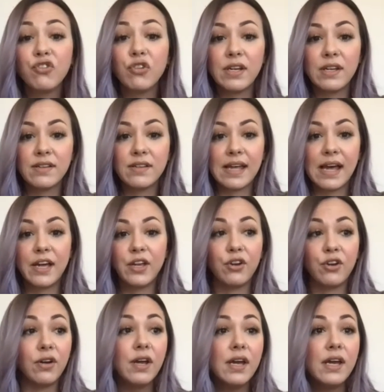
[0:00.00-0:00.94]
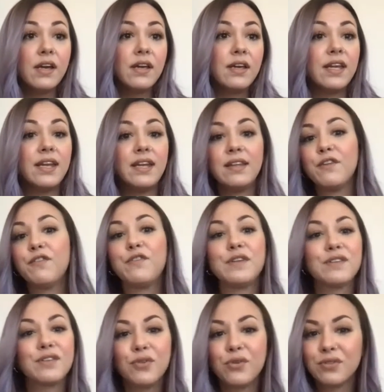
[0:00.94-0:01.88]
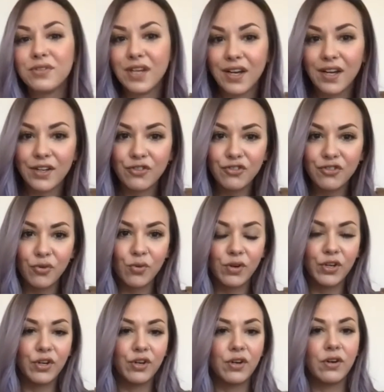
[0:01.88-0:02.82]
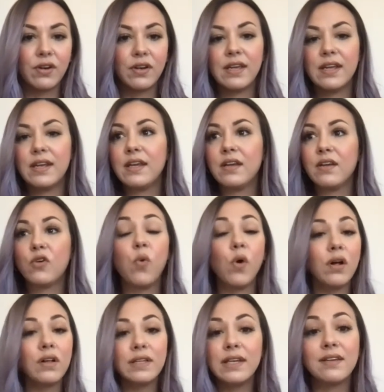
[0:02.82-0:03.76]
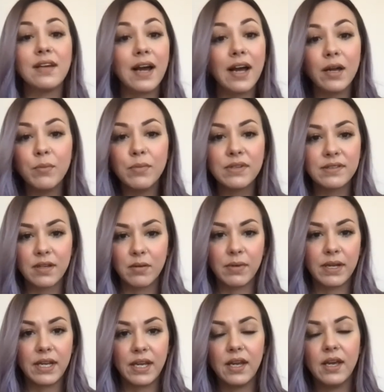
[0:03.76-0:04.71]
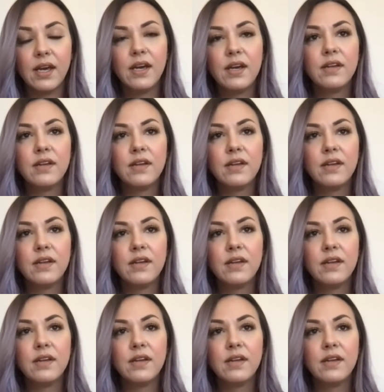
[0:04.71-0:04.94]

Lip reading: is that you're getting the physical touch, or you're getting quality time with somebody.